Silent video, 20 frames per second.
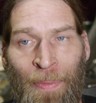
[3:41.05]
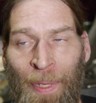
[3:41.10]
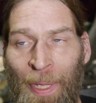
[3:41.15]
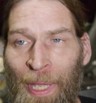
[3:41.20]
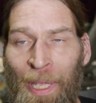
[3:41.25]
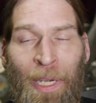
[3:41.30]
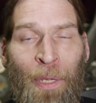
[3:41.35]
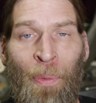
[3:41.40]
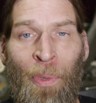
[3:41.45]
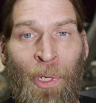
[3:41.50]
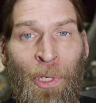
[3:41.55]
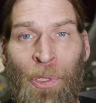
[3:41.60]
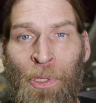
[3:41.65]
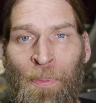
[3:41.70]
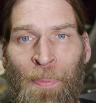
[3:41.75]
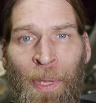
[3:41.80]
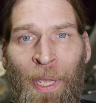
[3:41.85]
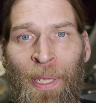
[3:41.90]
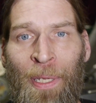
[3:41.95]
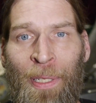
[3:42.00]
anyone who's
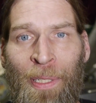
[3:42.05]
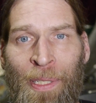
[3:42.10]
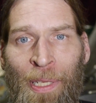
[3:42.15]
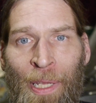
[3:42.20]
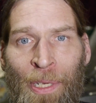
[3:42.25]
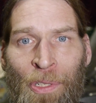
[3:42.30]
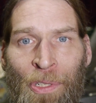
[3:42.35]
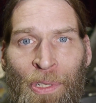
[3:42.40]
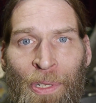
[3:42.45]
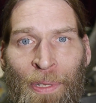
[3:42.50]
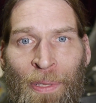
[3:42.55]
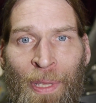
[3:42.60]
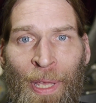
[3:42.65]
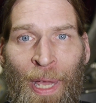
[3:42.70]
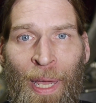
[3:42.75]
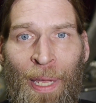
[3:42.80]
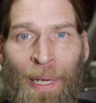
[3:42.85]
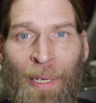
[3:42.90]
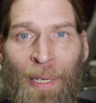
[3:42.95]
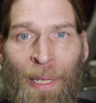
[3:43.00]
paying attention,
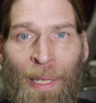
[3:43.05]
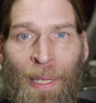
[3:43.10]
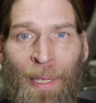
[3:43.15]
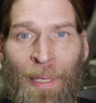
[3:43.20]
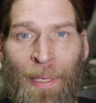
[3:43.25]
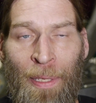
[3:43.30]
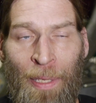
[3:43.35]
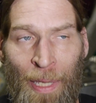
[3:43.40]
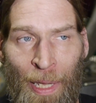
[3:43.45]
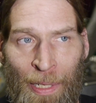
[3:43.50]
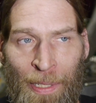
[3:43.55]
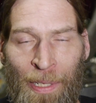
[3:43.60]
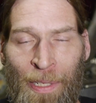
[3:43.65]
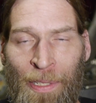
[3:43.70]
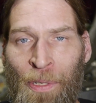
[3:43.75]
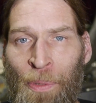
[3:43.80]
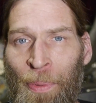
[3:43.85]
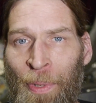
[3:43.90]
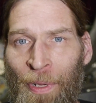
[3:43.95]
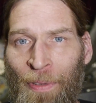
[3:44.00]
that yes,
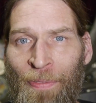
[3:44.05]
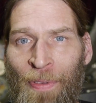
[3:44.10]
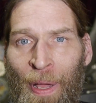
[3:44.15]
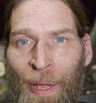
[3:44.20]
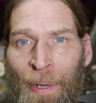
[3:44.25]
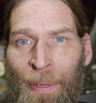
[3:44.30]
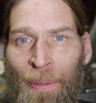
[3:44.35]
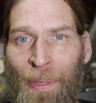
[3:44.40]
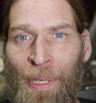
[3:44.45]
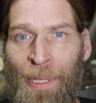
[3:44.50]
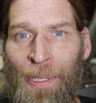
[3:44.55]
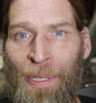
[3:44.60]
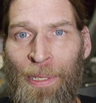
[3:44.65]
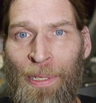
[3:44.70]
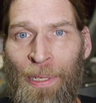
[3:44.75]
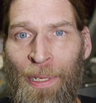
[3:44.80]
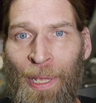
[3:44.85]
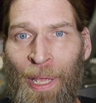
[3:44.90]
it's a real virus,